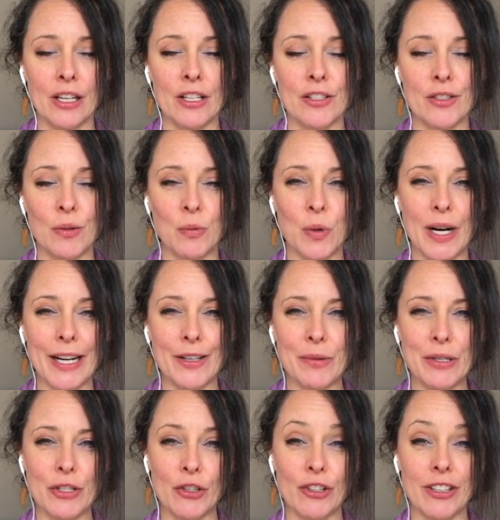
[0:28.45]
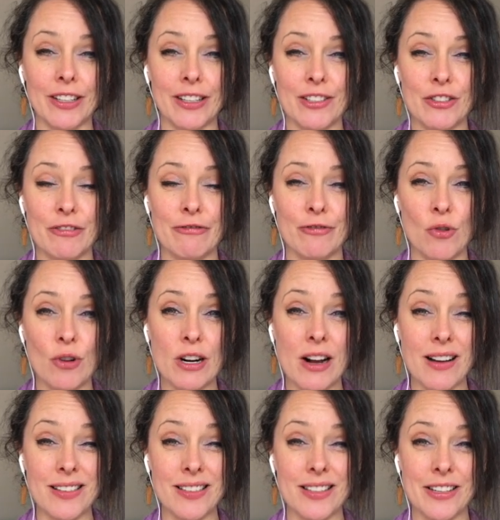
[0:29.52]
So why do we do an energy
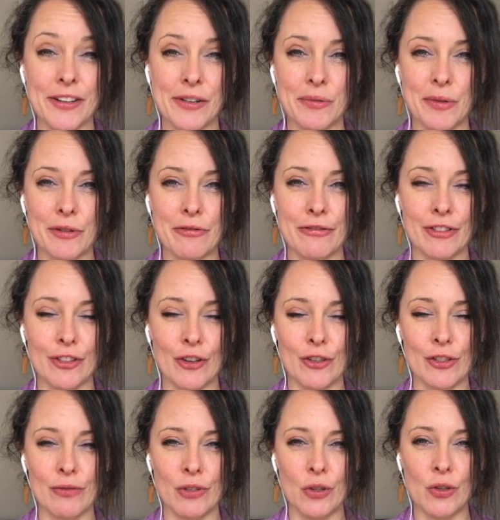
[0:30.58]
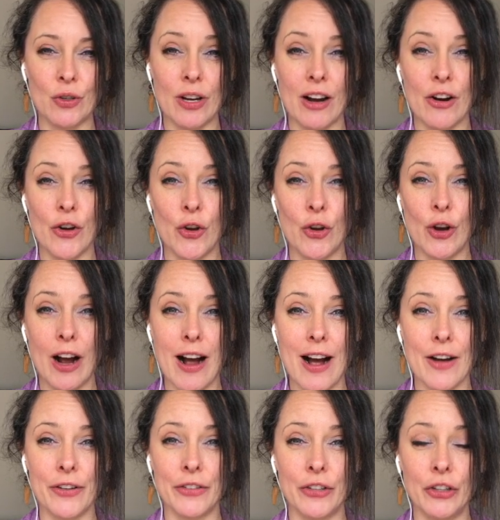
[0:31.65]
forecast? Well, for those of you who
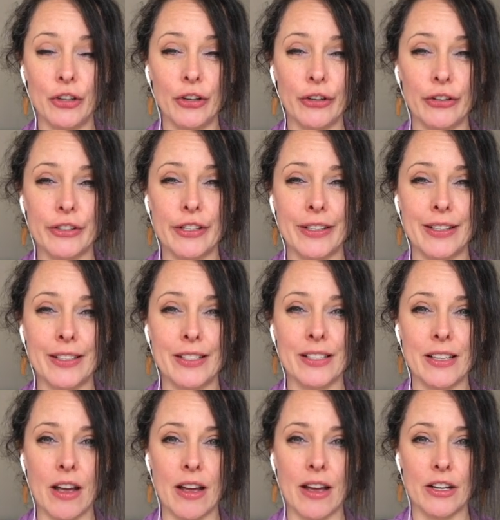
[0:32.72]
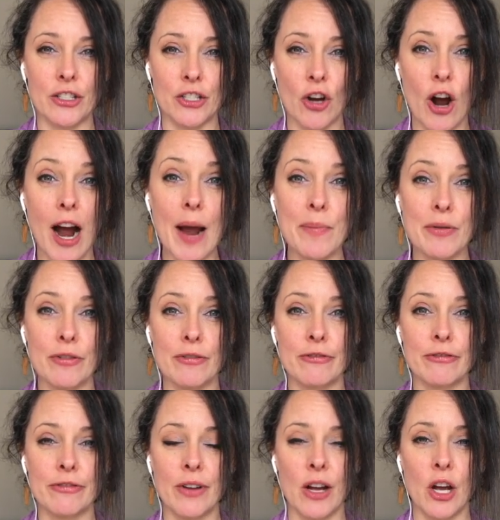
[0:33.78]
are new to this type
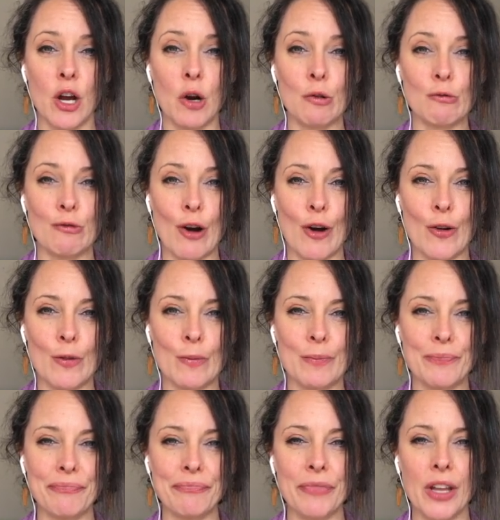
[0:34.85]
of realm,